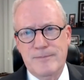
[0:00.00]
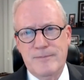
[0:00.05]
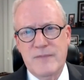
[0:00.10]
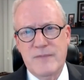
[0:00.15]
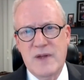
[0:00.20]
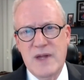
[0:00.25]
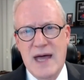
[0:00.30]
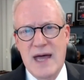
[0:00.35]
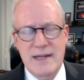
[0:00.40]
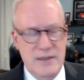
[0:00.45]

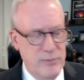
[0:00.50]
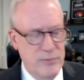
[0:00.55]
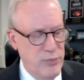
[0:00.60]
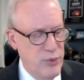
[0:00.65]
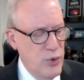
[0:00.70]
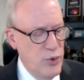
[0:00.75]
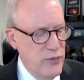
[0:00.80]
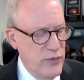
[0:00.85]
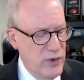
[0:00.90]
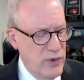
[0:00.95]
gotten
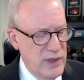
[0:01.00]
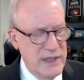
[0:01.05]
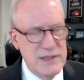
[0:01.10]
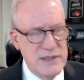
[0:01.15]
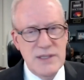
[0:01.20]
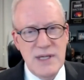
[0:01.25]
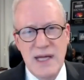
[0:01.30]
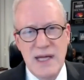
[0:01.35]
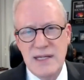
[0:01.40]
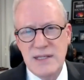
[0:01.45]
approval
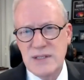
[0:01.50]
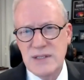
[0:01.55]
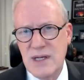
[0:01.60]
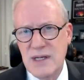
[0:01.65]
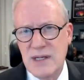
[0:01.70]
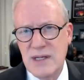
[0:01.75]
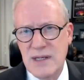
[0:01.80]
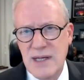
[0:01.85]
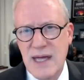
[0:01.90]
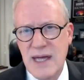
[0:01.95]
as
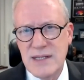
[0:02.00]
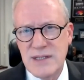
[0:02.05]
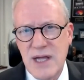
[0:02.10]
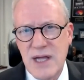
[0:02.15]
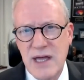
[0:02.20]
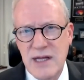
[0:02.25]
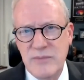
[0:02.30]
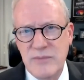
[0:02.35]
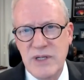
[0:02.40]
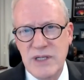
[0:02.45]

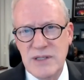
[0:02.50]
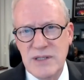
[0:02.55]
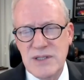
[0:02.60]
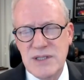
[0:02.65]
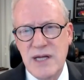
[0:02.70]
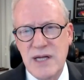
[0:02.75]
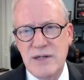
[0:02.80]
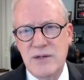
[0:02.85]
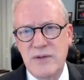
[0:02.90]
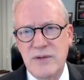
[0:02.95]
ketamine
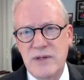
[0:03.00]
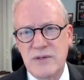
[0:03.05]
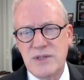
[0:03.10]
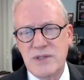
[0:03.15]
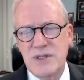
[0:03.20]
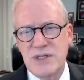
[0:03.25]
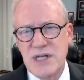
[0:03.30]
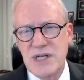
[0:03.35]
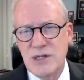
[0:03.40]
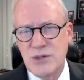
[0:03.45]
center. There's a
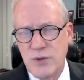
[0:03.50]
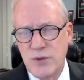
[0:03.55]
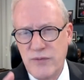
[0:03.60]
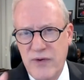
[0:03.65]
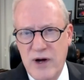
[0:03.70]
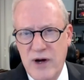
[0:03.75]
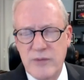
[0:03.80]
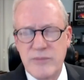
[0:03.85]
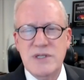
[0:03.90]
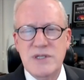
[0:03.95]
central
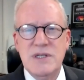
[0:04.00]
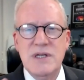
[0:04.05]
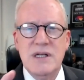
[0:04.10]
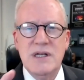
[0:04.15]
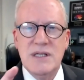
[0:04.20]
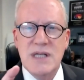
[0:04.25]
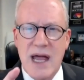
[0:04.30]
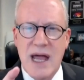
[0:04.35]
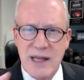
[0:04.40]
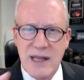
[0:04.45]
pharmacy.
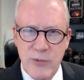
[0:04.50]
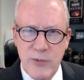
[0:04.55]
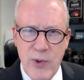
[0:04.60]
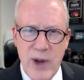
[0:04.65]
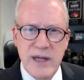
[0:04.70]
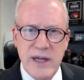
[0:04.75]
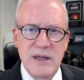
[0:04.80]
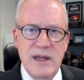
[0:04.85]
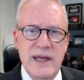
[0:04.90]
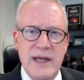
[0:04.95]
It's highly
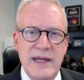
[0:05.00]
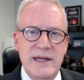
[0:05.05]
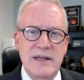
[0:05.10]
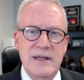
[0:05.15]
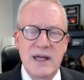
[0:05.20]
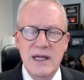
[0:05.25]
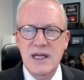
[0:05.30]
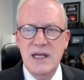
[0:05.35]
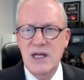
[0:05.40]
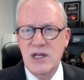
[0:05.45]
regulated.
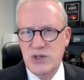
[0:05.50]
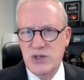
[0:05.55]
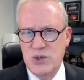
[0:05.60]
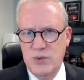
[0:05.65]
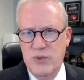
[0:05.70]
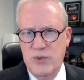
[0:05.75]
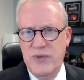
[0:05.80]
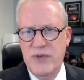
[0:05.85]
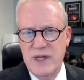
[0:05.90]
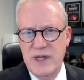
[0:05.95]

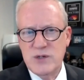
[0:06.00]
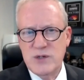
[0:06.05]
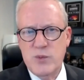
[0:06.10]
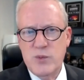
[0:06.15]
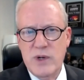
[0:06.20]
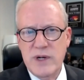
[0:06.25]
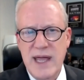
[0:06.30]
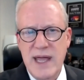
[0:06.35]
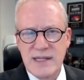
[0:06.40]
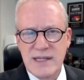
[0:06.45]
Certain things
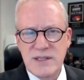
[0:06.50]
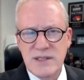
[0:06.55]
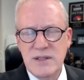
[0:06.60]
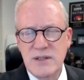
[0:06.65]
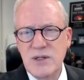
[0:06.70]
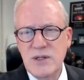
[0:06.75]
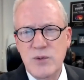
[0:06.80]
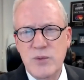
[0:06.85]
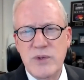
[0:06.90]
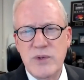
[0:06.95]
one has to
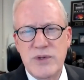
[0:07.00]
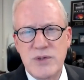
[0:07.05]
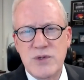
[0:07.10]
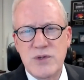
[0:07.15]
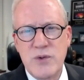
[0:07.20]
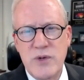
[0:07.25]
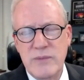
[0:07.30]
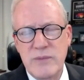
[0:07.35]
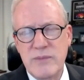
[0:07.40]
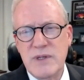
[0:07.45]
do with the
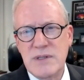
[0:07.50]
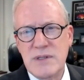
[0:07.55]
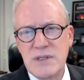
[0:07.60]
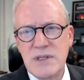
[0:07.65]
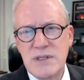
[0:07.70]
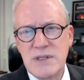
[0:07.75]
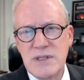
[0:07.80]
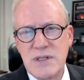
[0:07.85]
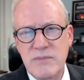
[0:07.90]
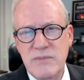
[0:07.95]
treatments to
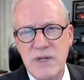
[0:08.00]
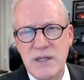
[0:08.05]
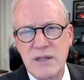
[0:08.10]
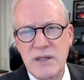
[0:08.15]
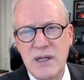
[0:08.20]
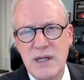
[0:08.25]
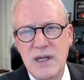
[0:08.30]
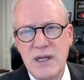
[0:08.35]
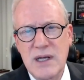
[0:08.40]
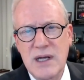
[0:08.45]
submit
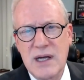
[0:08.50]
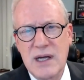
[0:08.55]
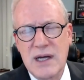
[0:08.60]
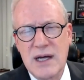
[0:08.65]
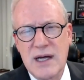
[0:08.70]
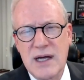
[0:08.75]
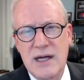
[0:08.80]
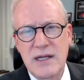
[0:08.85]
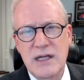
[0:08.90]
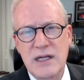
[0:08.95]

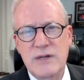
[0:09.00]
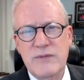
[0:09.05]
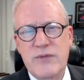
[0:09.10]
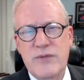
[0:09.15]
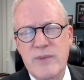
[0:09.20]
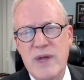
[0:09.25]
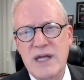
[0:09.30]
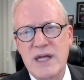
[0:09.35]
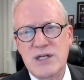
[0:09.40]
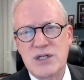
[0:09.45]

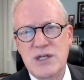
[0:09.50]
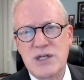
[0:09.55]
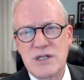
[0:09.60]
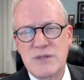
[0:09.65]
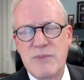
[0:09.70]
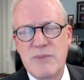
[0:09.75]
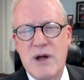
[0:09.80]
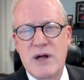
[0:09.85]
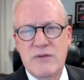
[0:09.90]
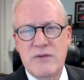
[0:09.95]
information as
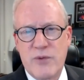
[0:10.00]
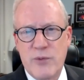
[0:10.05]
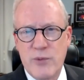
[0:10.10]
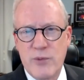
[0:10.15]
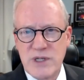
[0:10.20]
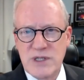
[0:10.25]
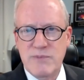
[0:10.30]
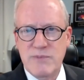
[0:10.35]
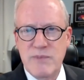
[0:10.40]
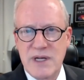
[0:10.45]
part of a
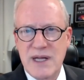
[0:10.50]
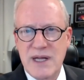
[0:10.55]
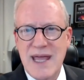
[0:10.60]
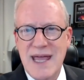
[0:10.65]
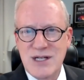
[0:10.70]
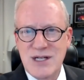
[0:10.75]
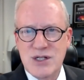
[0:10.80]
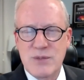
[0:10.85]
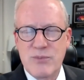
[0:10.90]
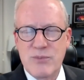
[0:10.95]
risk
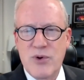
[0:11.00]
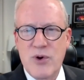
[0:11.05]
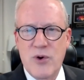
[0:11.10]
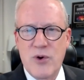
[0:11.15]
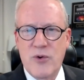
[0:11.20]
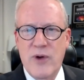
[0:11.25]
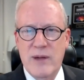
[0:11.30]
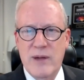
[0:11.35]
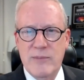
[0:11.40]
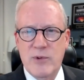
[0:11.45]
mitigation
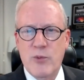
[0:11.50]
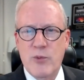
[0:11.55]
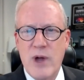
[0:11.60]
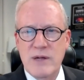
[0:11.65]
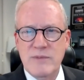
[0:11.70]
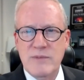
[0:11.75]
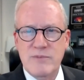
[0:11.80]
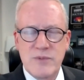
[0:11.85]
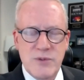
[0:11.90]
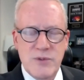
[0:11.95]
program, a
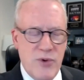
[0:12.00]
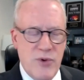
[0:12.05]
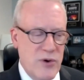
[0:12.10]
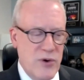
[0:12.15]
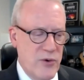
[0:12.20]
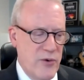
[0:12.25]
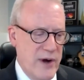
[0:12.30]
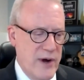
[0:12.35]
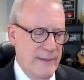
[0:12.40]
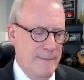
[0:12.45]
REMS
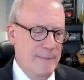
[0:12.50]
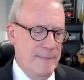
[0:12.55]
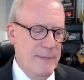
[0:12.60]
program.